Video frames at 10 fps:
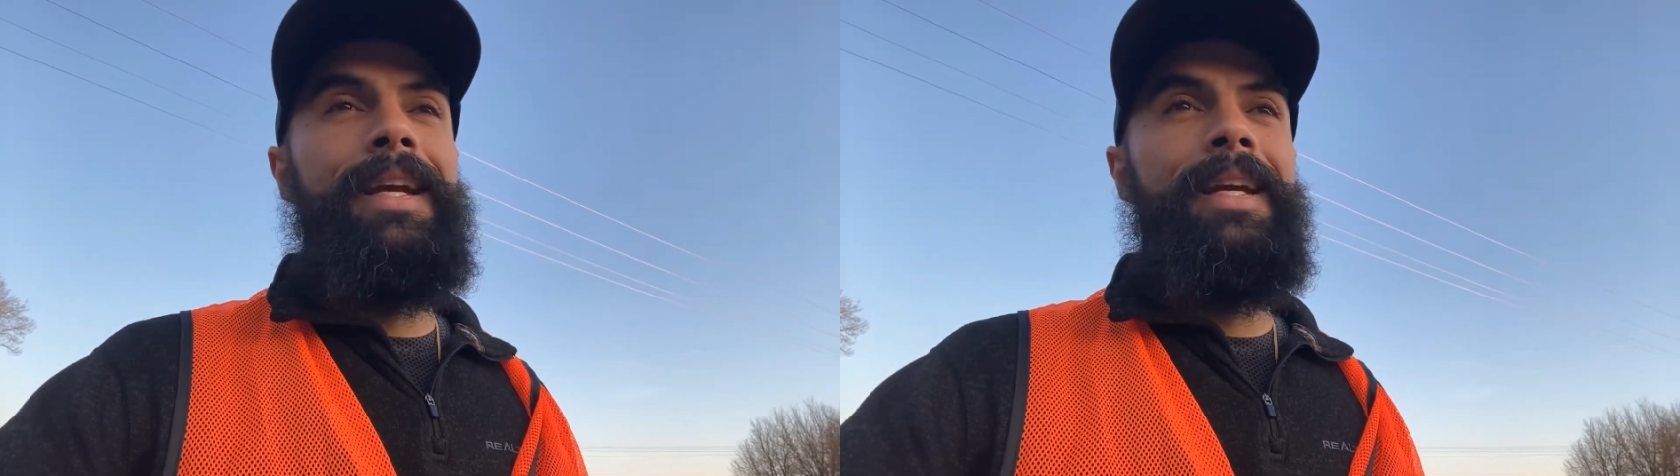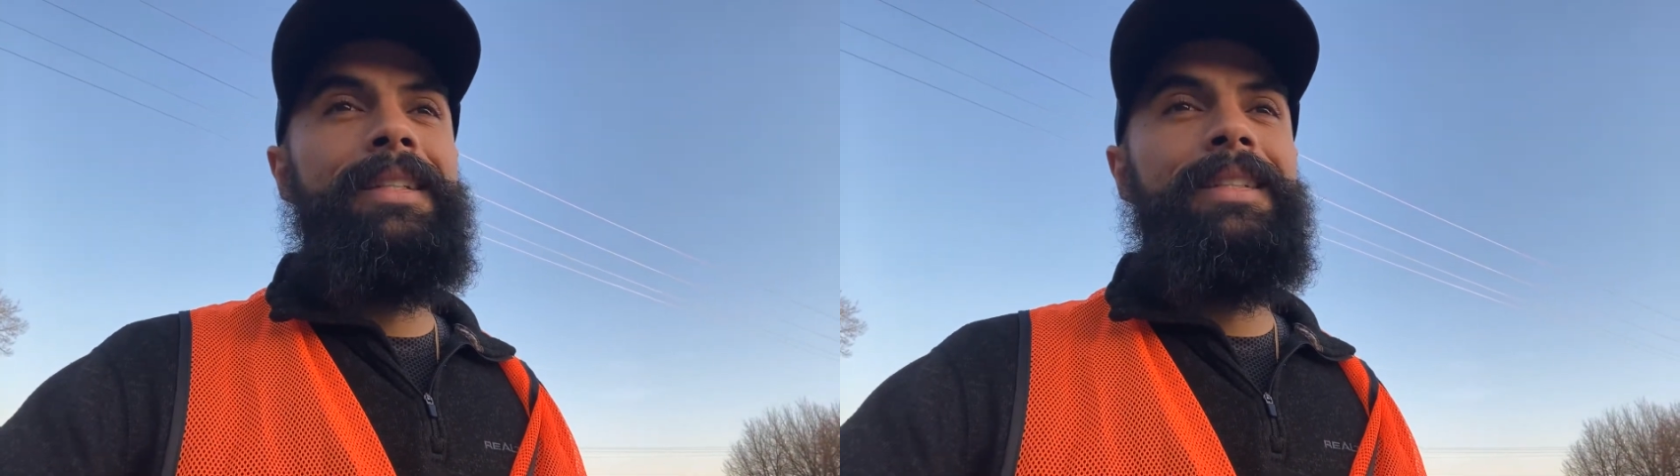
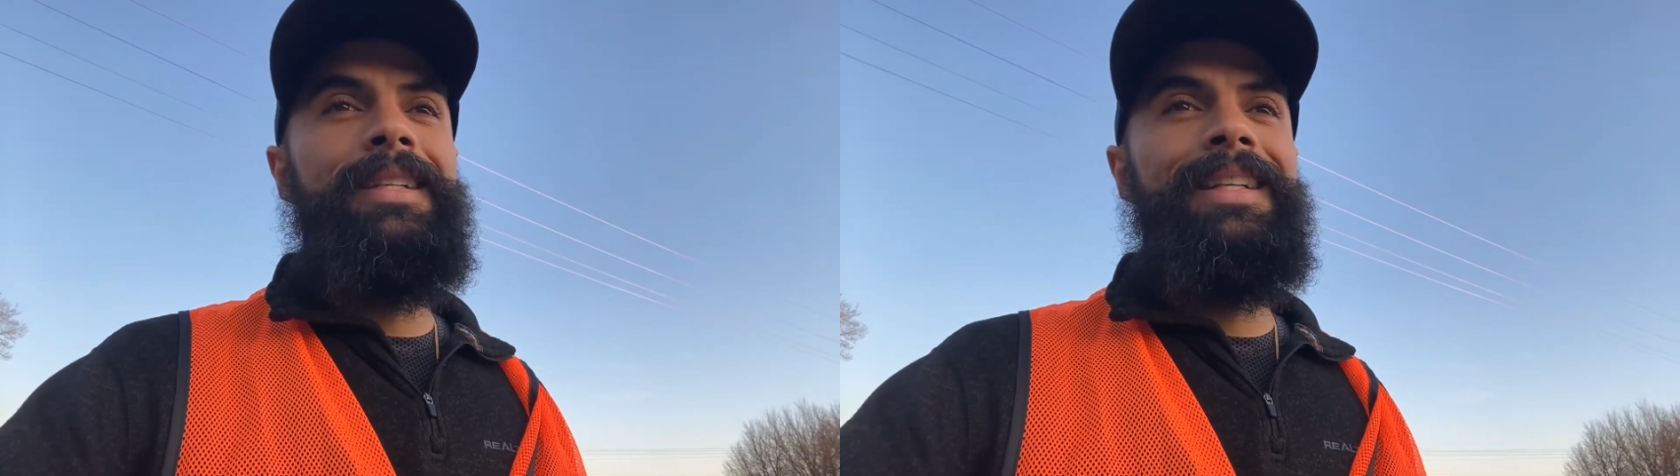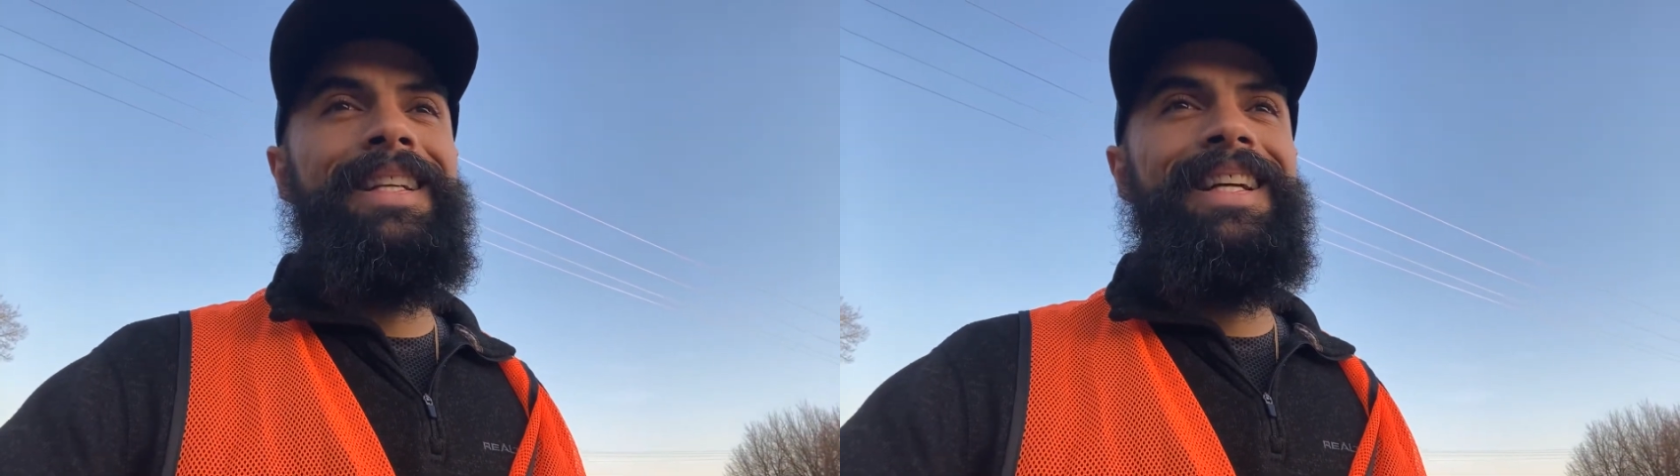And
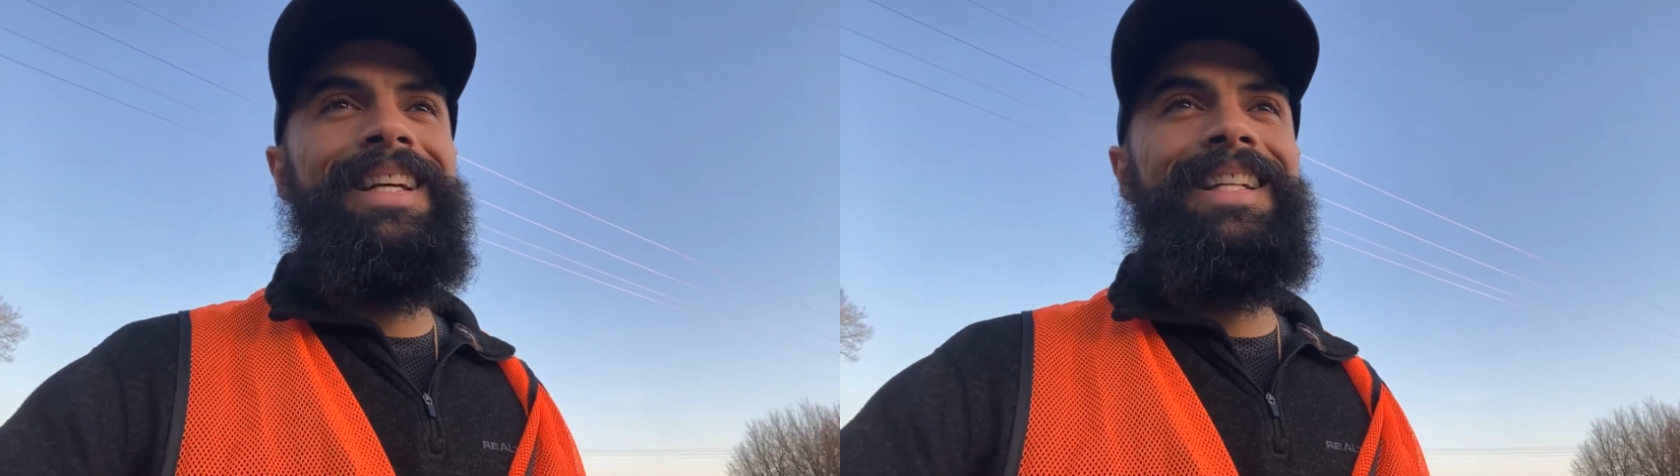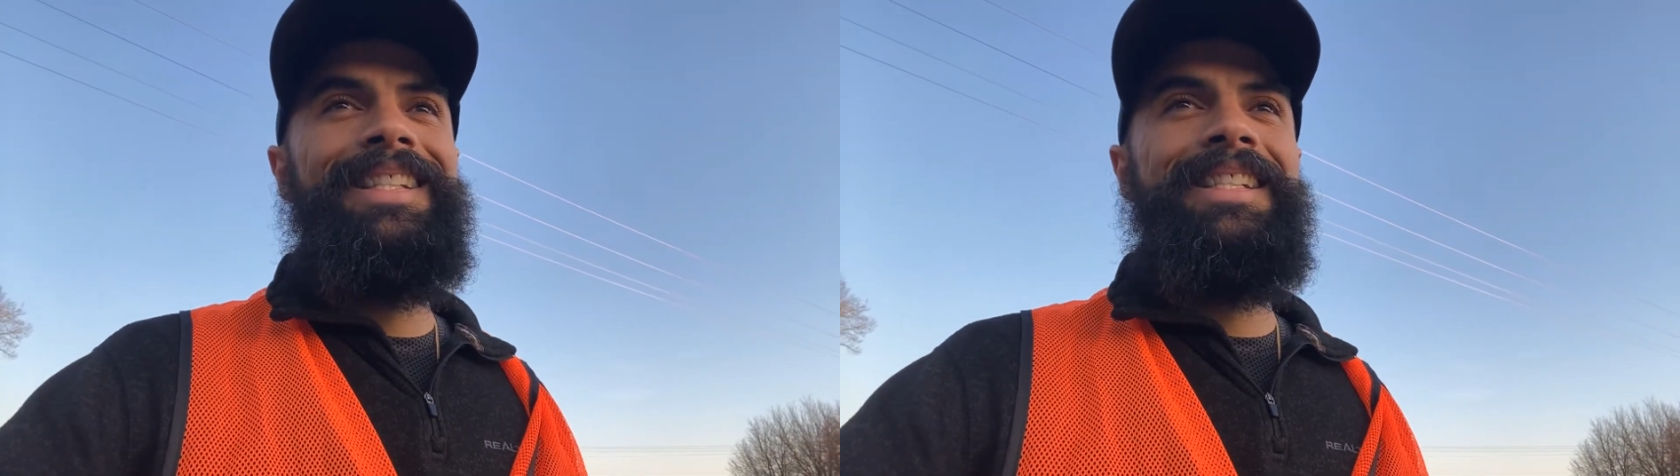
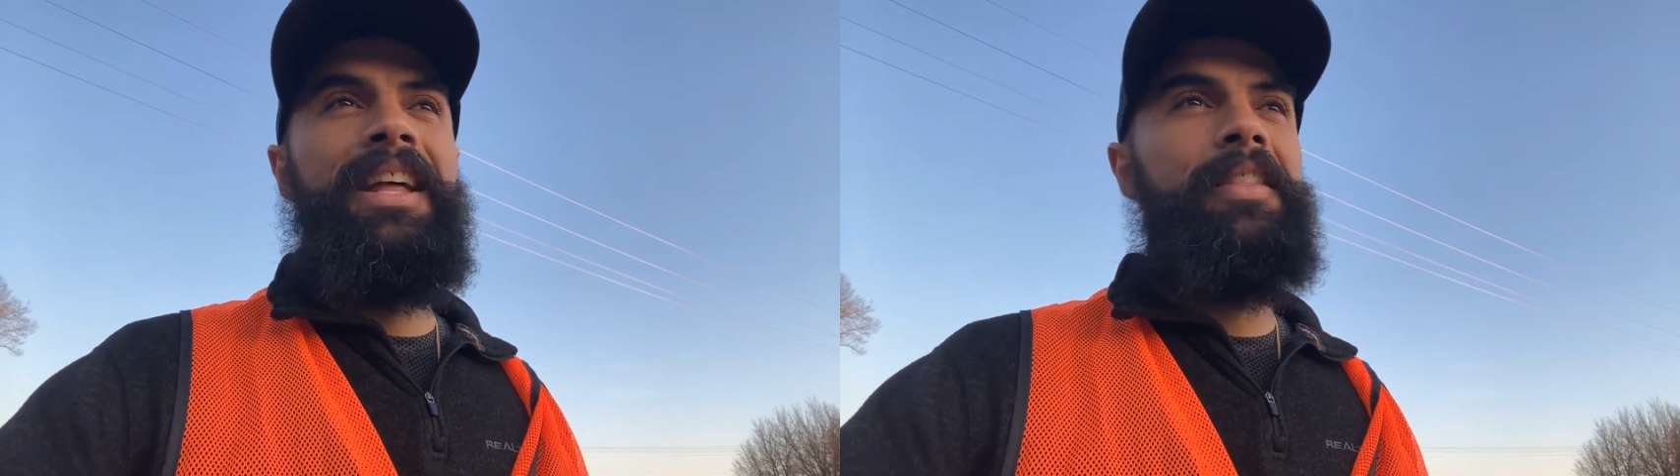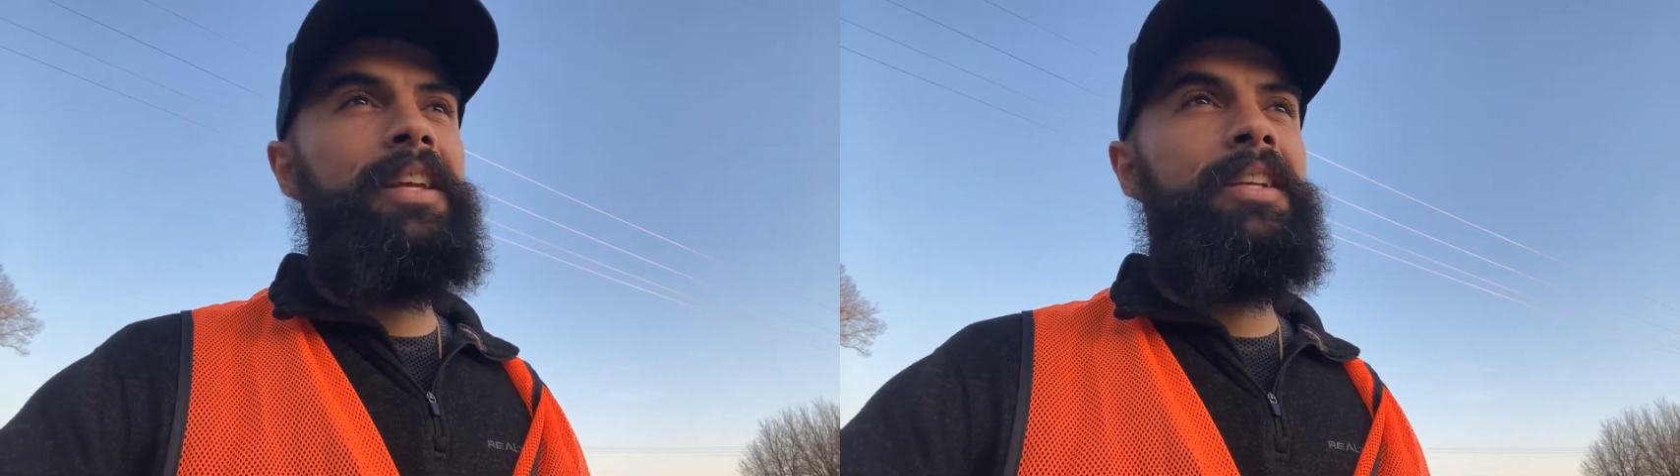it's
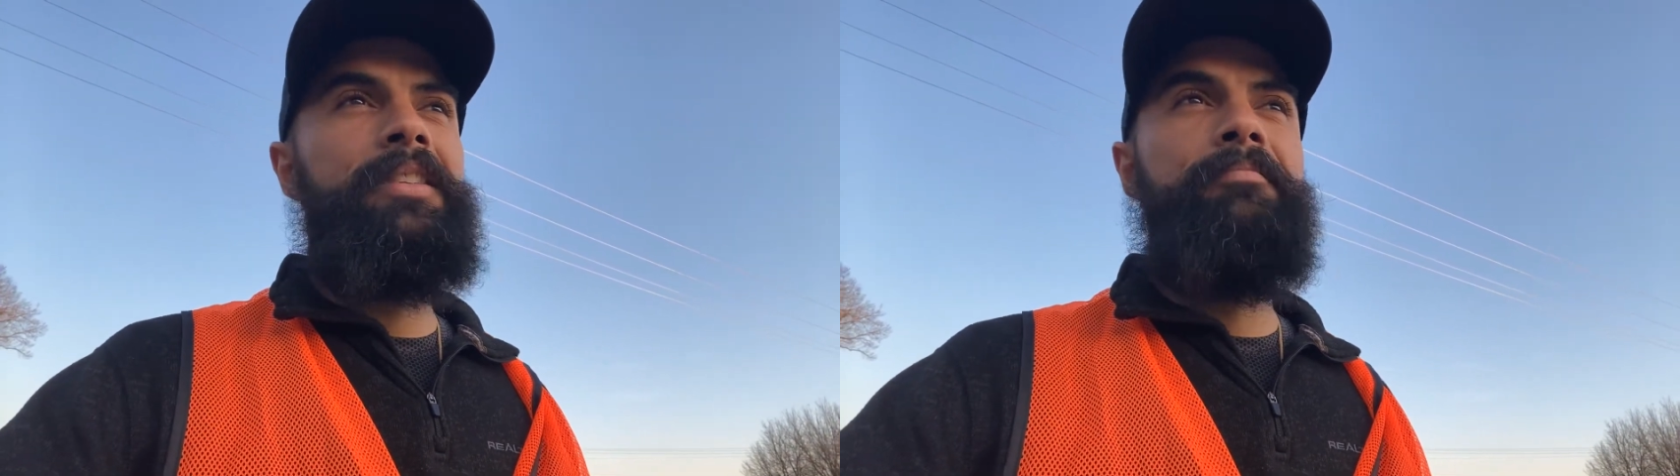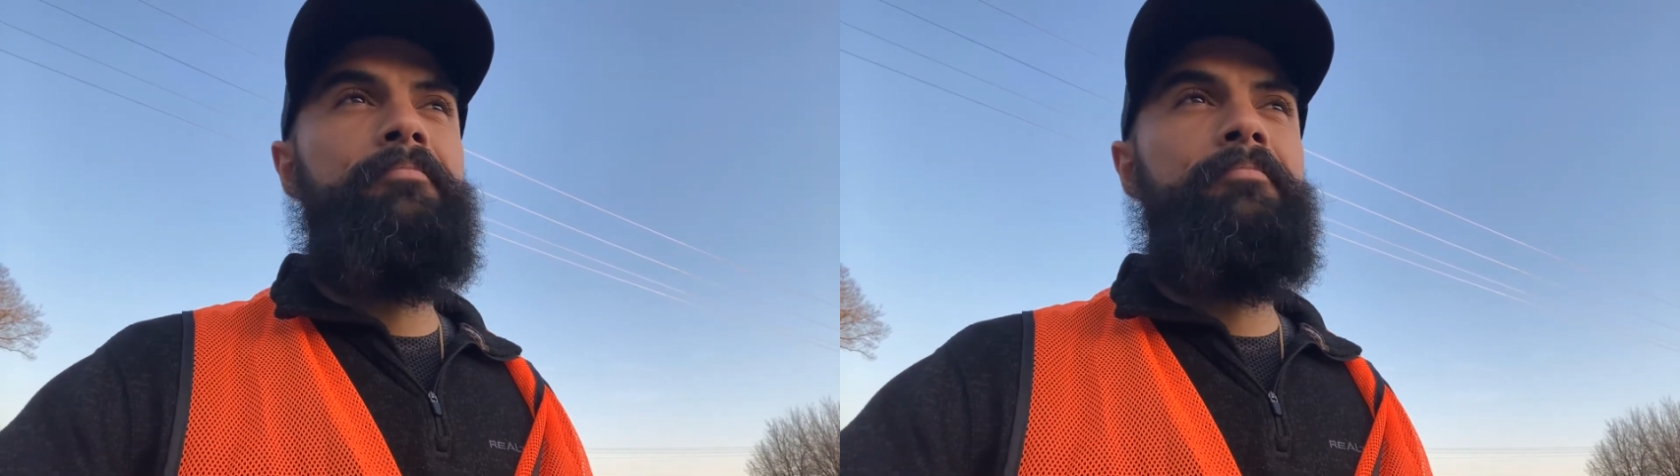nothing,